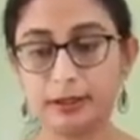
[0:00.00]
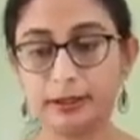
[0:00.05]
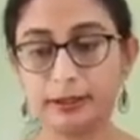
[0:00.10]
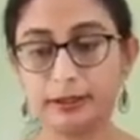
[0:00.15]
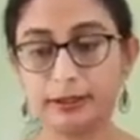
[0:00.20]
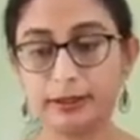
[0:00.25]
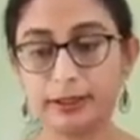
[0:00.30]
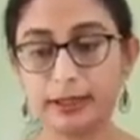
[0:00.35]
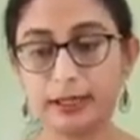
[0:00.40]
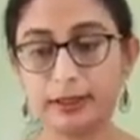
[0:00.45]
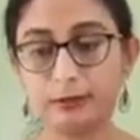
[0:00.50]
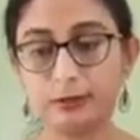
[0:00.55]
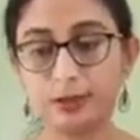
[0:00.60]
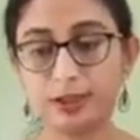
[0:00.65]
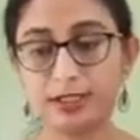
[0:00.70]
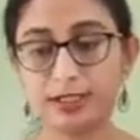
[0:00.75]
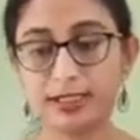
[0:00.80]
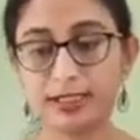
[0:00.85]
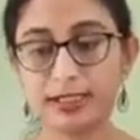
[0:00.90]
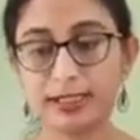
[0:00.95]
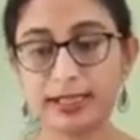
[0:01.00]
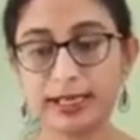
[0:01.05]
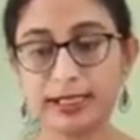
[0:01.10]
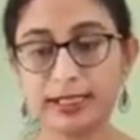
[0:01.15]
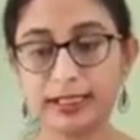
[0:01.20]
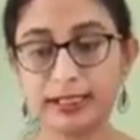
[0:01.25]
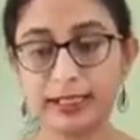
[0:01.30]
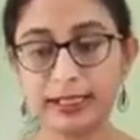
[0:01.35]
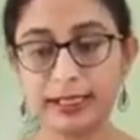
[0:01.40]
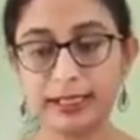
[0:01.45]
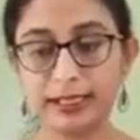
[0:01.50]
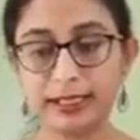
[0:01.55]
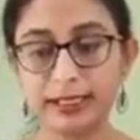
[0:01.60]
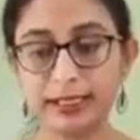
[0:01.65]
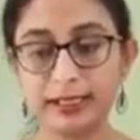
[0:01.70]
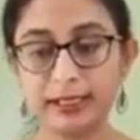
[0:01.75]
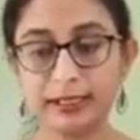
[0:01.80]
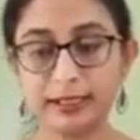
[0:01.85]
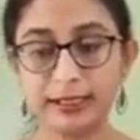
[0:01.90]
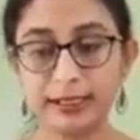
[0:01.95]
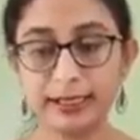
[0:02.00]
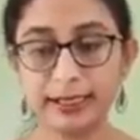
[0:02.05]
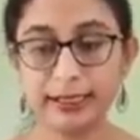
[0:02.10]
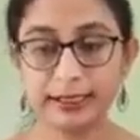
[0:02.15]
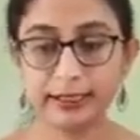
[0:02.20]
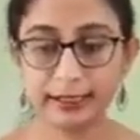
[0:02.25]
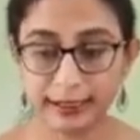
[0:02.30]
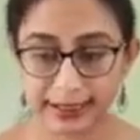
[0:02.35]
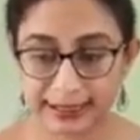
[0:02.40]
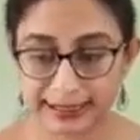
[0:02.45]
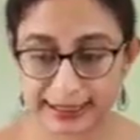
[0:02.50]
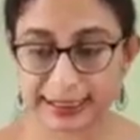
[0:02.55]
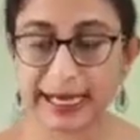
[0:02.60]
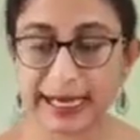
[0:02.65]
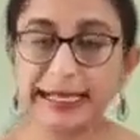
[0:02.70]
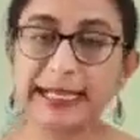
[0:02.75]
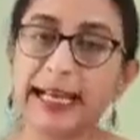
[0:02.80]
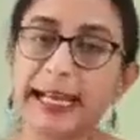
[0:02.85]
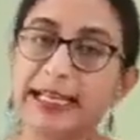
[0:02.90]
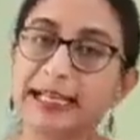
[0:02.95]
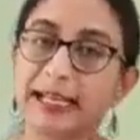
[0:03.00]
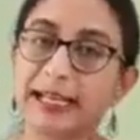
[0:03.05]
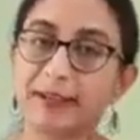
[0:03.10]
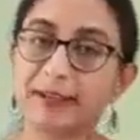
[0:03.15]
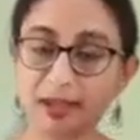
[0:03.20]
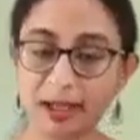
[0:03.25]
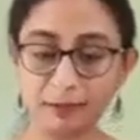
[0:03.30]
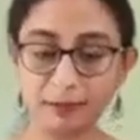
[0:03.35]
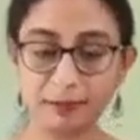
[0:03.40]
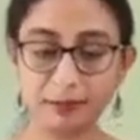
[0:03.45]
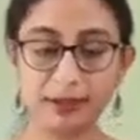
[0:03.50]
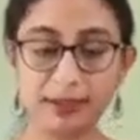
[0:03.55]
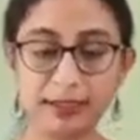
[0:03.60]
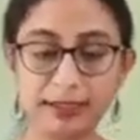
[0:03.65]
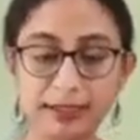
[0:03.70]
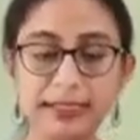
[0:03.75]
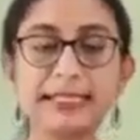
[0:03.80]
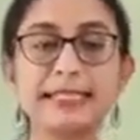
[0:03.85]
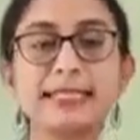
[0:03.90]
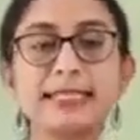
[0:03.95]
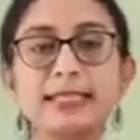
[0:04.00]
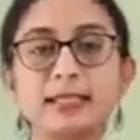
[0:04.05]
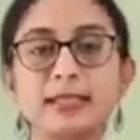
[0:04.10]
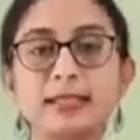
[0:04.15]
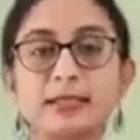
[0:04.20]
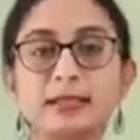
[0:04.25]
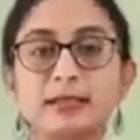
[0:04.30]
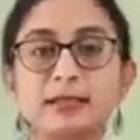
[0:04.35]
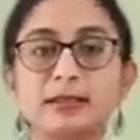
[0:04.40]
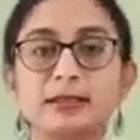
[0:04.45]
Karamolis in 1980 designed and developed this.